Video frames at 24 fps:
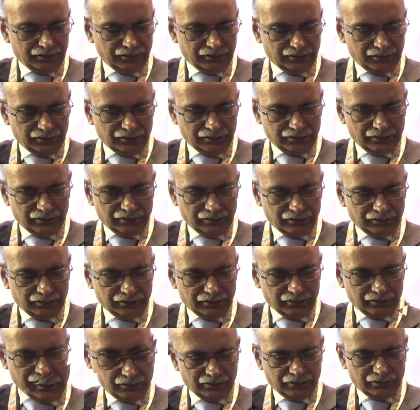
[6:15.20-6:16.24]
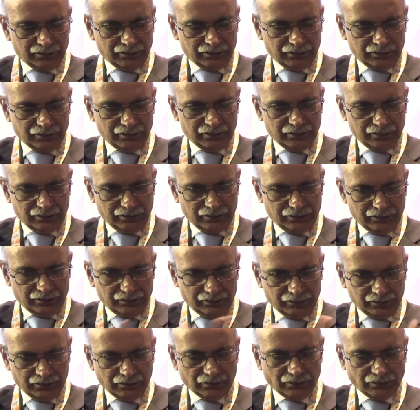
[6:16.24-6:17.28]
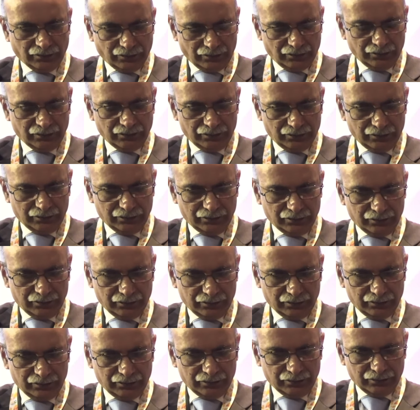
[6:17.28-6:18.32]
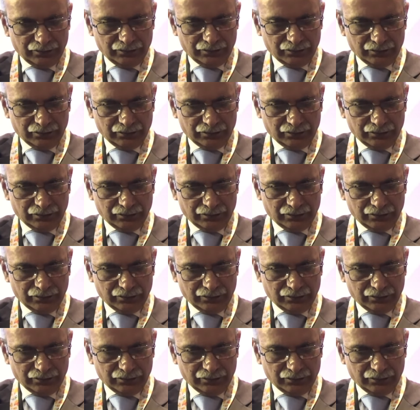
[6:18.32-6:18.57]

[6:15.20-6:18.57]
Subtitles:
(silent)